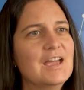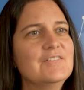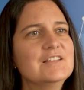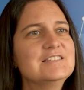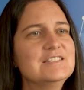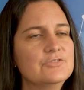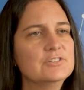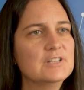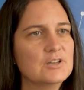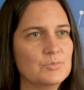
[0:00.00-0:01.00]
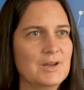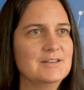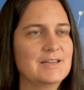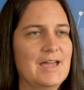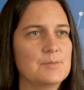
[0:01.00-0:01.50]
and that's different than a
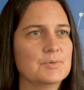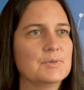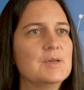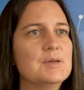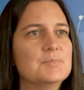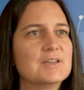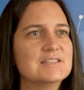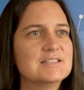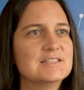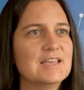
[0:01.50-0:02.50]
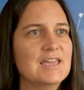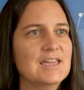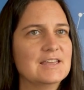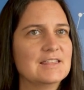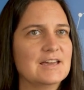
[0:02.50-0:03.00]
rate cap because it's
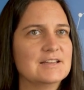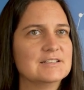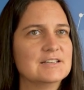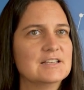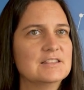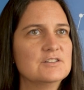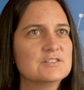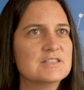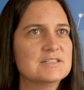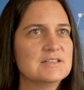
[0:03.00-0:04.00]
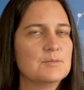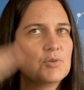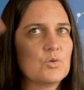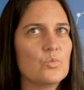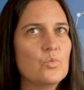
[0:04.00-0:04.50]
saying that there's this
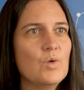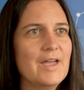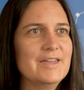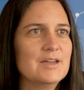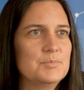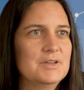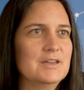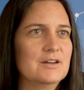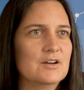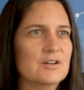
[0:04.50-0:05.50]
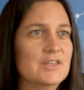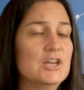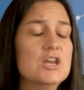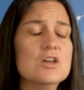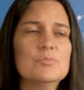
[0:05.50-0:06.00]
number way up here that
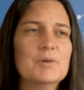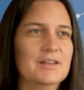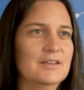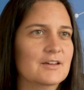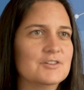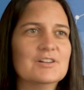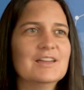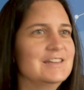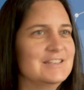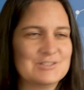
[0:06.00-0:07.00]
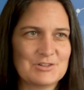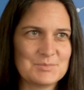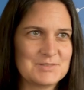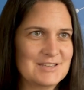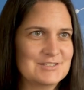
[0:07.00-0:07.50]
nobody, under any
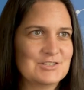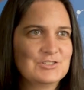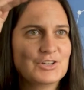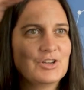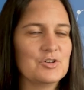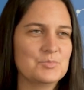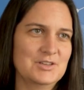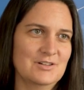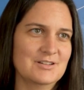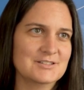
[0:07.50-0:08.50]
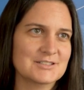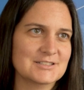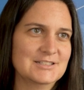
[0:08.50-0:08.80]
circumstances, should go beyond.